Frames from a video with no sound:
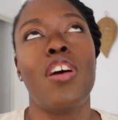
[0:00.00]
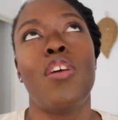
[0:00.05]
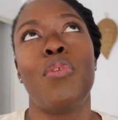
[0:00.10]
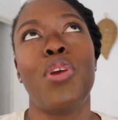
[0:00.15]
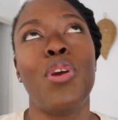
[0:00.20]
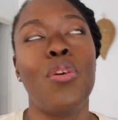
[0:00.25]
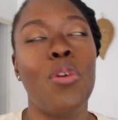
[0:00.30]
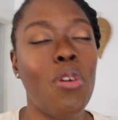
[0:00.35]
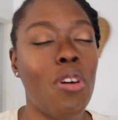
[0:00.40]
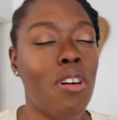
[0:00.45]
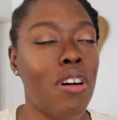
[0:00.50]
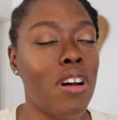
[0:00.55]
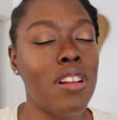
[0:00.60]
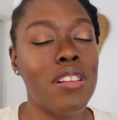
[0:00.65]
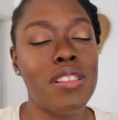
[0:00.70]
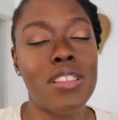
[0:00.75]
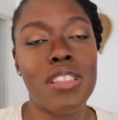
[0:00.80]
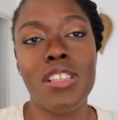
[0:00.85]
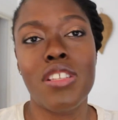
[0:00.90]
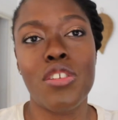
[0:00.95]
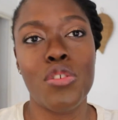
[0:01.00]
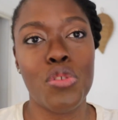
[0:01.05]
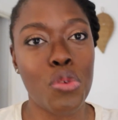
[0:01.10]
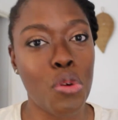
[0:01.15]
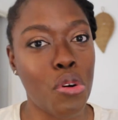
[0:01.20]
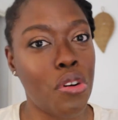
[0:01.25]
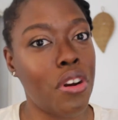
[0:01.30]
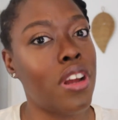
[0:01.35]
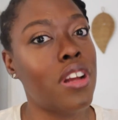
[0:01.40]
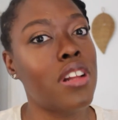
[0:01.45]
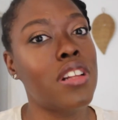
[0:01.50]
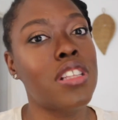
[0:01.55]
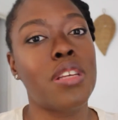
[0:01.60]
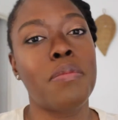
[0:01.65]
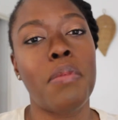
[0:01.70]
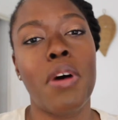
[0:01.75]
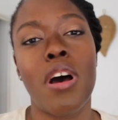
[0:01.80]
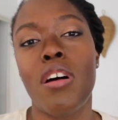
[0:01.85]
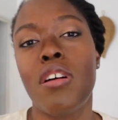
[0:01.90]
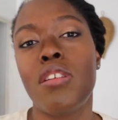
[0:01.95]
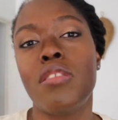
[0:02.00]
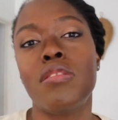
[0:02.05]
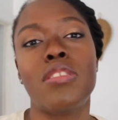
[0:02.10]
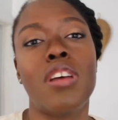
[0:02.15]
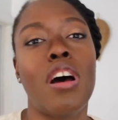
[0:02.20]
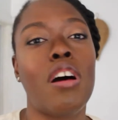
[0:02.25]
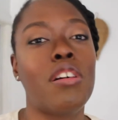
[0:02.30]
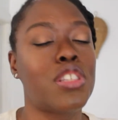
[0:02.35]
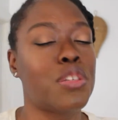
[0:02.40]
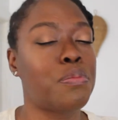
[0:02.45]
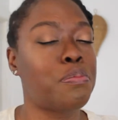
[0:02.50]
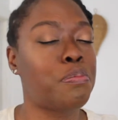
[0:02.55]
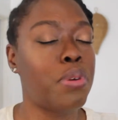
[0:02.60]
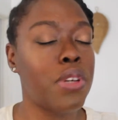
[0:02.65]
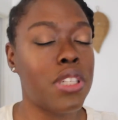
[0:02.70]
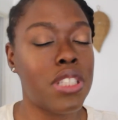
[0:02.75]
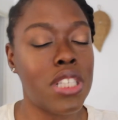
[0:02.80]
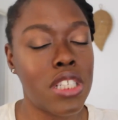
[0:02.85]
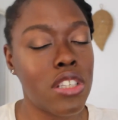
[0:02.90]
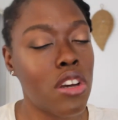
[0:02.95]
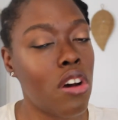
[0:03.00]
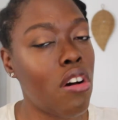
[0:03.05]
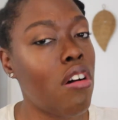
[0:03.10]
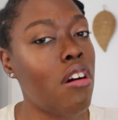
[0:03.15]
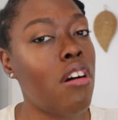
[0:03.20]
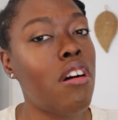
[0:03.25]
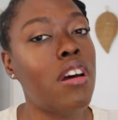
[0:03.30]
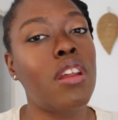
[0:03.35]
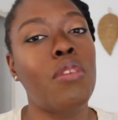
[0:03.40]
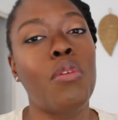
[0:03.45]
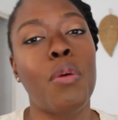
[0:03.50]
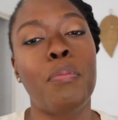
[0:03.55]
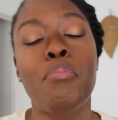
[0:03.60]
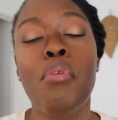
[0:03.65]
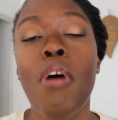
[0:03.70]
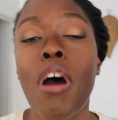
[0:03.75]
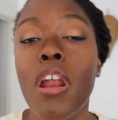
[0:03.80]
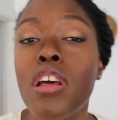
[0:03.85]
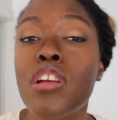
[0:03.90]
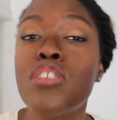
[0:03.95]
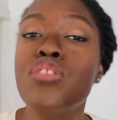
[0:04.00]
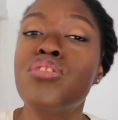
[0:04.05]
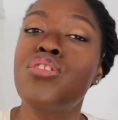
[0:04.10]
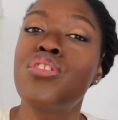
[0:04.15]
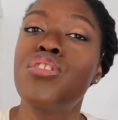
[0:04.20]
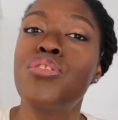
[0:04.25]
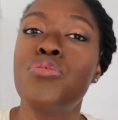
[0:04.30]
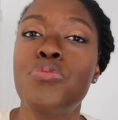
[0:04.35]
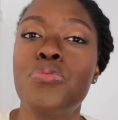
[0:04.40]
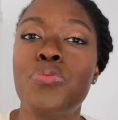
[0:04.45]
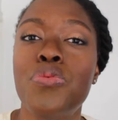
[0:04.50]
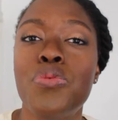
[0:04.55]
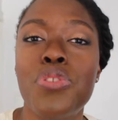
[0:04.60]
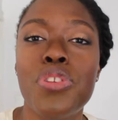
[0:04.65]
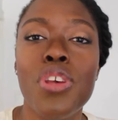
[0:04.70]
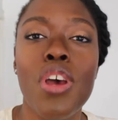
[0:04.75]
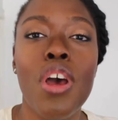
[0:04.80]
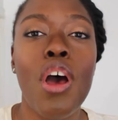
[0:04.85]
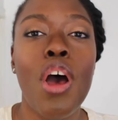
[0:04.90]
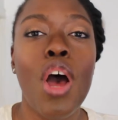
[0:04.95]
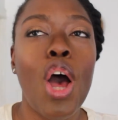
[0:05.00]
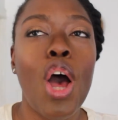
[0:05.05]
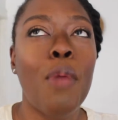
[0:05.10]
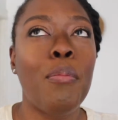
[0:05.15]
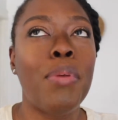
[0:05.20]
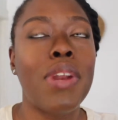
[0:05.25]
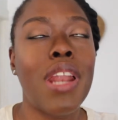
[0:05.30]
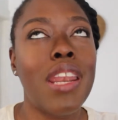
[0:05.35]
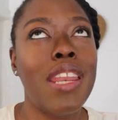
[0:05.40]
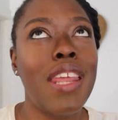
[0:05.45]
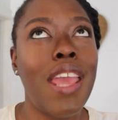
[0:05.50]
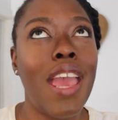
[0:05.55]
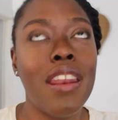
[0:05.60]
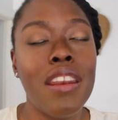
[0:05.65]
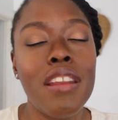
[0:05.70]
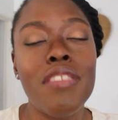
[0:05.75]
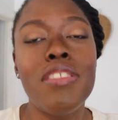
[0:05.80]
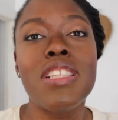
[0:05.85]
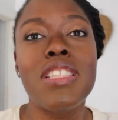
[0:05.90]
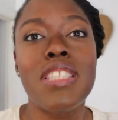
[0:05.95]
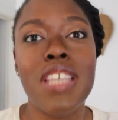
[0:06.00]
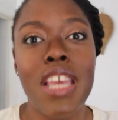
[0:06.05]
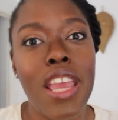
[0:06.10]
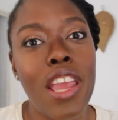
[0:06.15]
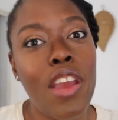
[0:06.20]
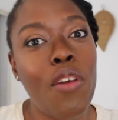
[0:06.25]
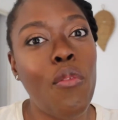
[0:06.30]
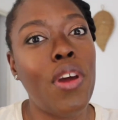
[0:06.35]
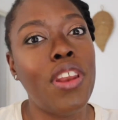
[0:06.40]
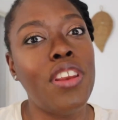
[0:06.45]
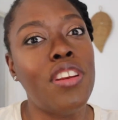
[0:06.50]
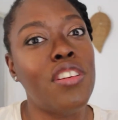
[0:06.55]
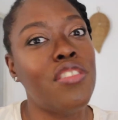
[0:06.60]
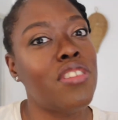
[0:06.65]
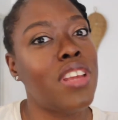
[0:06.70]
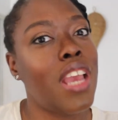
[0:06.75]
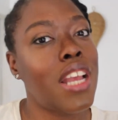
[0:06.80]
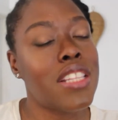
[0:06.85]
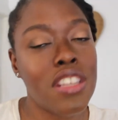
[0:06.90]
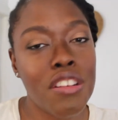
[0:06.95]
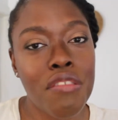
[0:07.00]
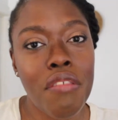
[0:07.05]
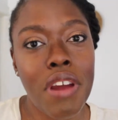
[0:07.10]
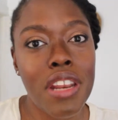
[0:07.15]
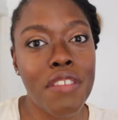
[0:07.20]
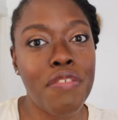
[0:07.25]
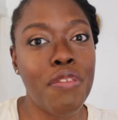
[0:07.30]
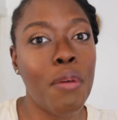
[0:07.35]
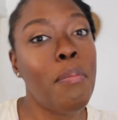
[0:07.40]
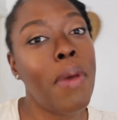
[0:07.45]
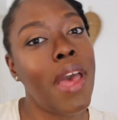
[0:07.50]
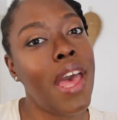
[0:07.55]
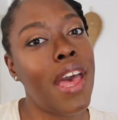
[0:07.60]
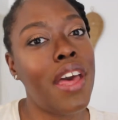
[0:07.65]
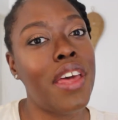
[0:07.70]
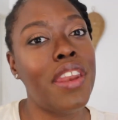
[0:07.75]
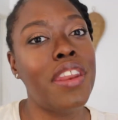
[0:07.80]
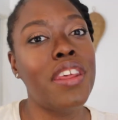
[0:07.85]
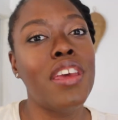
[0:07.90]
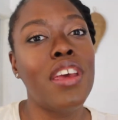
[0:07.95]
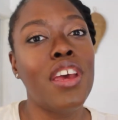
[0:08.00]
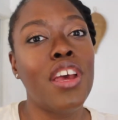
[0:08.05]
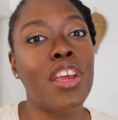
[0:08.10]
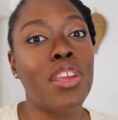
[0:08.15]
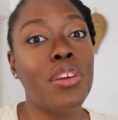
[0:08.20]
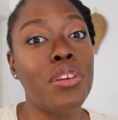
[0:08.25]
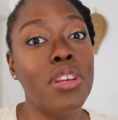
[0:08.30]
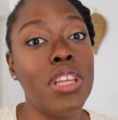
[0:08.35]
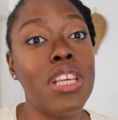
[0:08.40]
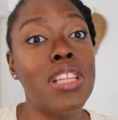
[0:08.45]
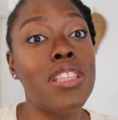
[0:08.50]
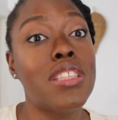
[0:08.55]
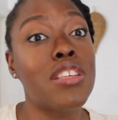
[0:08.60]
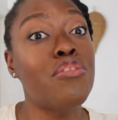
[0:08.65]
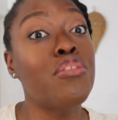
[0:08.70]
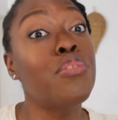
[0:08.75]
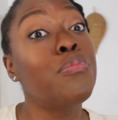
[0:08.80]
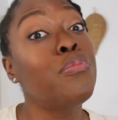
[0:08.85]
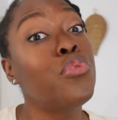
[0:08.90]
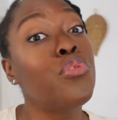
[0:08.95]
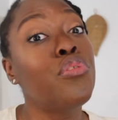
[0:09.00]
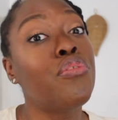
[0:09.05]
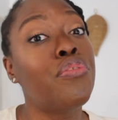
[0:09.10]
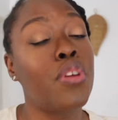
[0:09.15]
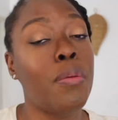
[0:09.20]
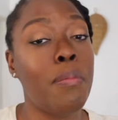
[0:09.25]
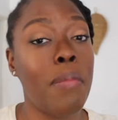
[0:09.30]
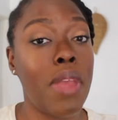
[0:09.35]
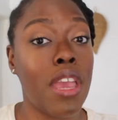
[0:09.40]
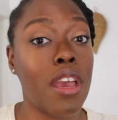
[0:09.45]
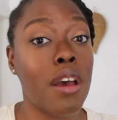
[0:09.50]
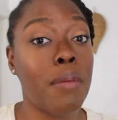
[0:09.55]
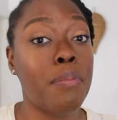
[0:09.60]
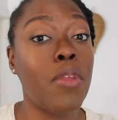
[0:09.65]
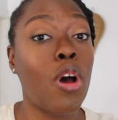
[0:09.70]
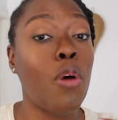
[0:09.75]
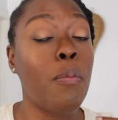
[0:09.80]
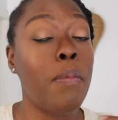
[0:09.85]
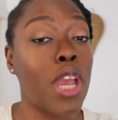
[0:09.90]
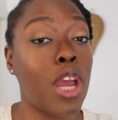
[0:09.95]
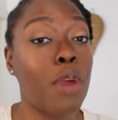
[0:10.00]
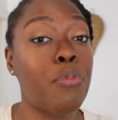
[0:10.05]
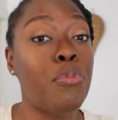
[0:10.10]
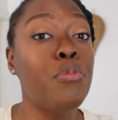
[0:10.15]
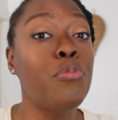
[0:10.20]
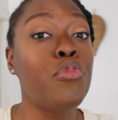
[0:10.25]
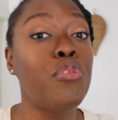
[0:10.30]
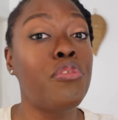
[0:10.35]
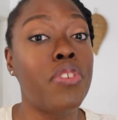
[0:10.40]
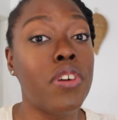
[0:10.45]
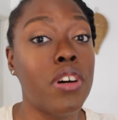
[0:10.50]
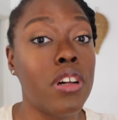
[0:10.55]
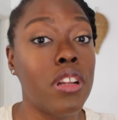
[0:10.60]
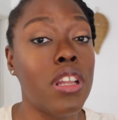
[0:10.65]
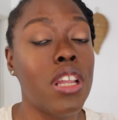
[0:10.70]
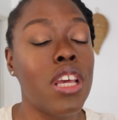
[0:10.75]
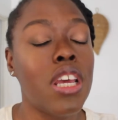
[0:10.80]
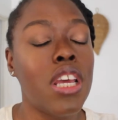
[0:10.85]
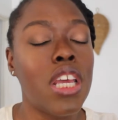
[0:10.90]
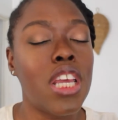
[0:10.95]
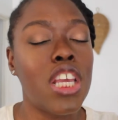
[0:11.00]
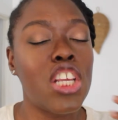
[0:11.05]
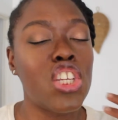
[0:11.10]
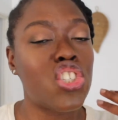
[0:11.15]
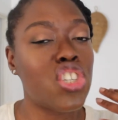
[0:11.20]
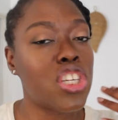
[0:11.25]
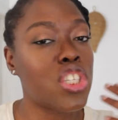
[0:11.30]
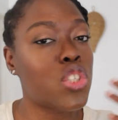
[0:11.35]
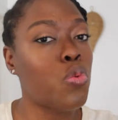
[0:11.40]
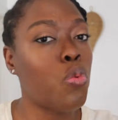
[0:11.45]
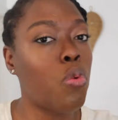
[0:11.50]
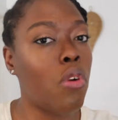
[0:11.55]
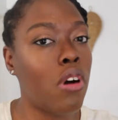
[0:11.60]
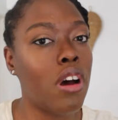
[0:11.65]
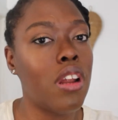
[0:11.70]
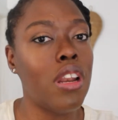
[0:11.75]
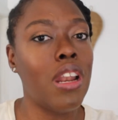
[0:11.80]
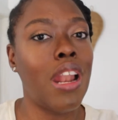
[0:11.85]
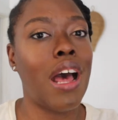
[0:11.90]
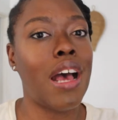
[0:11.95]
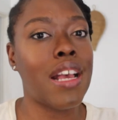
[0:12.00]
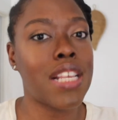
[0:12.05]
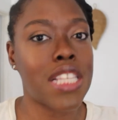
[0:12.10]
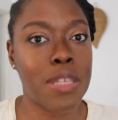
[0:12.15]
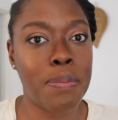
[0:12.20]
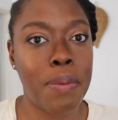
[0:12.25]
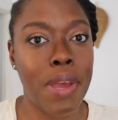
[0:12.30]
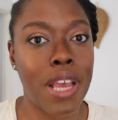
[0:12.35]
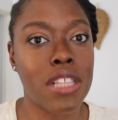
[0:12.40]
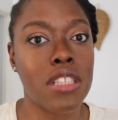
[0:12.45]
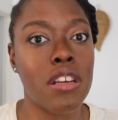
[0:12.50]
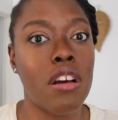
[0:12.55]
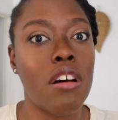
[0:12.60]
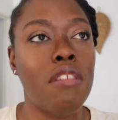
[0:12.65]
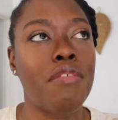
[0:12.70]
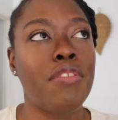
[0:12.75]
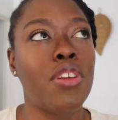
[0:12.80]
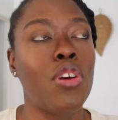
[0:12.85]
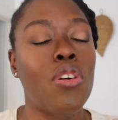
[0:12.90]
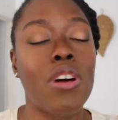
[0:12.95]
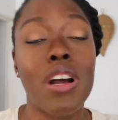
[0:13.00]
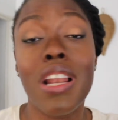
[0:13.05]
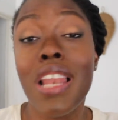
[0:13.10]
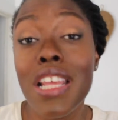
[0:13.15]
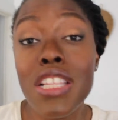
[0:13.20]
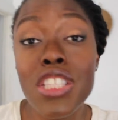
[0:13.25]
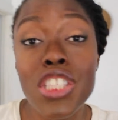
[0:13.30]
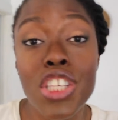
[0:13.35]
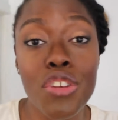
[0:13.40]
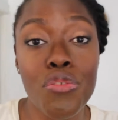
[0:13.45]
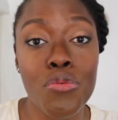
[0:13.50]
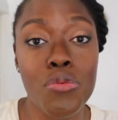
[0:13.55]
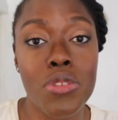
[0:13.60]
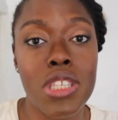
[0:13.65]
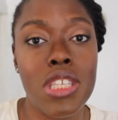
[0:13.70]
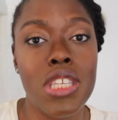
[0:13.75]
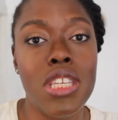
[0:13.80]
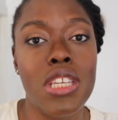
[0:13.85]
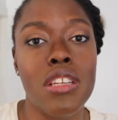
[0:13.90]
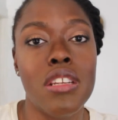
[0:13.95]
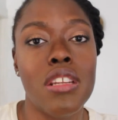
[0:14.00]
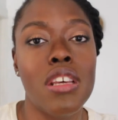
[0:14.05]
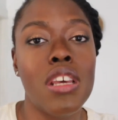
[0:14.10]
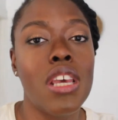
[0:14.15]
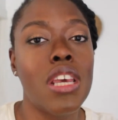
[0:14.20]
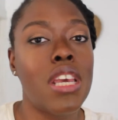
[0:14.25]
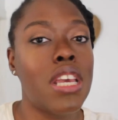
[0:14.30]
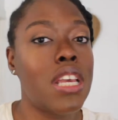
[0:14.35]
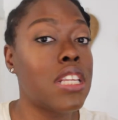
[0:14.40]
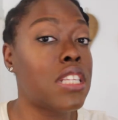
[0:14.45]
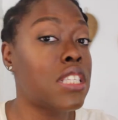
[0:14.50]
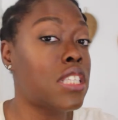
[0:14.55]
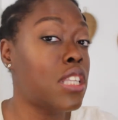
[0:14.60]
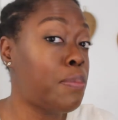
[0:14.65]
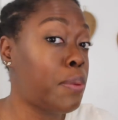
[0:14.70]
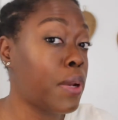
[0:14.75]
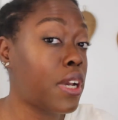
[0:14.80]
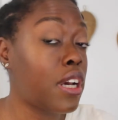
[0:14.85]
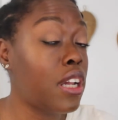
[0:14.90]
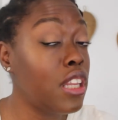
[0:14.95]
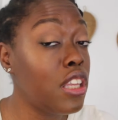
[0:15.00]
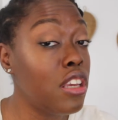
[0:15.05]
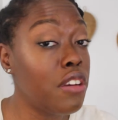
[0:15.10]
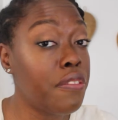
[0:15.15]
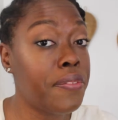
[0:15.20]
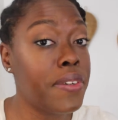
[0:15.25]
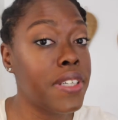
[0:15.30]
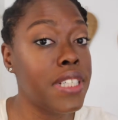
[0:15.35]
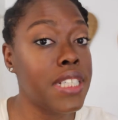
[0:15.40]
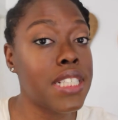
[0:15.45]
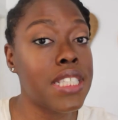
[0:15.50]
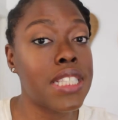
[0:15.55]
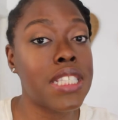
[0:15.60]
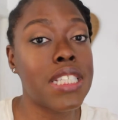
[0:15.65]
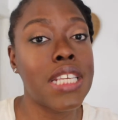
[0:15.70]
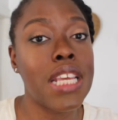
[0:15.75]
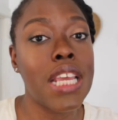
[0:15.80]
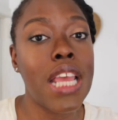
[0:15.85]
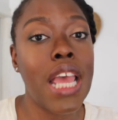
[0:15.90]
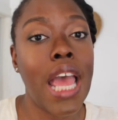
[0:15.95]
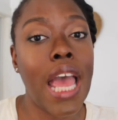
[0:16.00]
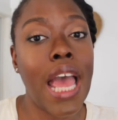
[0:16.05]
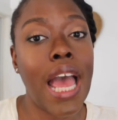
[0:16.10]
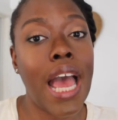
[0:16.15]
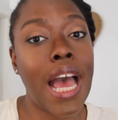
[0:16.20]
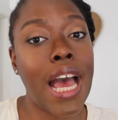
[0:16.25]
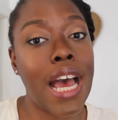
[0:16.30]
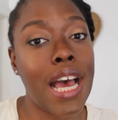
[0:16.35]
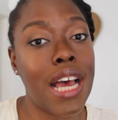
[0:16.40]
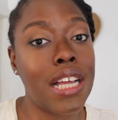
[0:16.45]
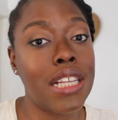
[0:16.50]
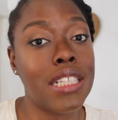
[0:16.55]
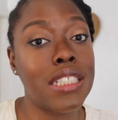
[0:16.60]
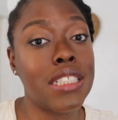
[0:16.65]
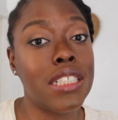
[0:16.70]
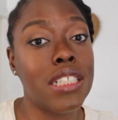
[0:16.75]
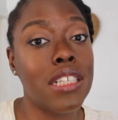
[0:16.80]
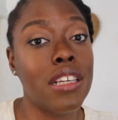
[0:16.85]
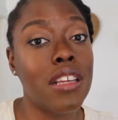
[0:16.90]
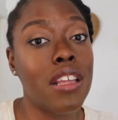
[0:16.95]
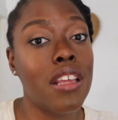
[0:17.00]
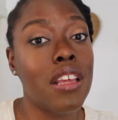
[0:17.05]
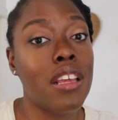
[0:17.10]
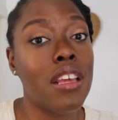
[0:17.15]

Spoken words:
We all see tutorials about how to put it on and what products to use, but at the end of the day, when you're getting ready for bed, you need to remove your makeup. Now, makeup removal is just one aspect of your cleansing routine. It's typically a first, and